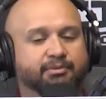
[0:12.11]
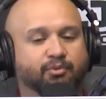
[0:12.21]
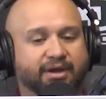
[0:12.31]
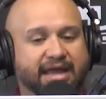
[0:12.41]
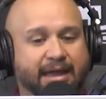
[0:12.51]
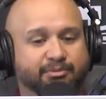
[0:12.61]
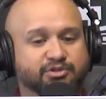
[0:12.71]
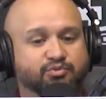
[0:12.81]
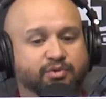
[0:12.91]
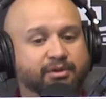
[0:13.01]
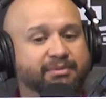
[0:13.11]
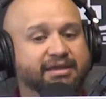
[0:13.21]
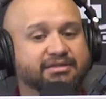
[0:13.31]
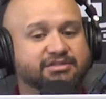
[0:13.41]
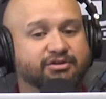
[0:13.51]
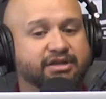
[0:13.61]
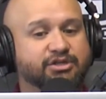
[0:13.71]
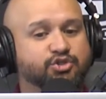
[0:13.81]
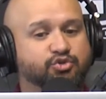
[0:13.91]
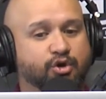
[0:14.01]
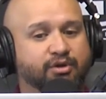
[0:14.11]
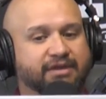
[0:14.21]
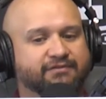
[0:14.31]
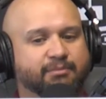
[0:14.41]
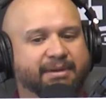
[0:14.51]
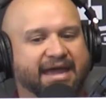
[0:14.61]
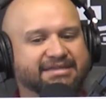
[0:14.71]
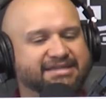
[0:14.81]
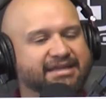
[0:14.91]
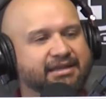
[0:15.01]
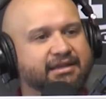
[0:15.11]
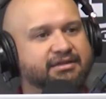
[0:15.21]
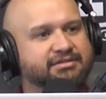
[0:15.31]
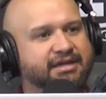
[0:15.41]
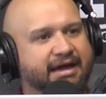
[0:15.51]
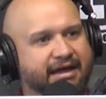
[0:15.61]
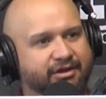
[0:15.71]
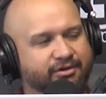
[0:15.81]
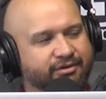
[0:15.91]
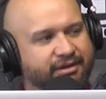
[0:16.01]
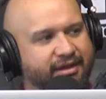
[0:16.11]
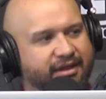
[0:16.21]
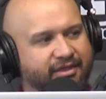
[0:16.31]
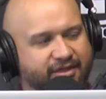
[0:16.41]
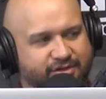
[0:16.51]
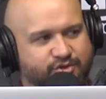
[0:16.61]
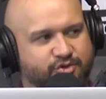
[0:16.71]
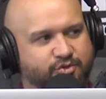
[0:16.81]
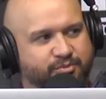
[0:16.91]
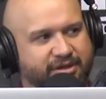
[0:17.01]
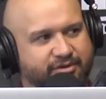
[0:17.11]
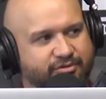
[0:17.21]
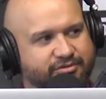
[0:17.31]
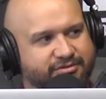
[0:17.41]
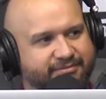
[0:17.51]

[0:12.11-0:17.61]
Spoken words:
But what happens? Would it be considered a stroke if the basket is higher than 2 meters?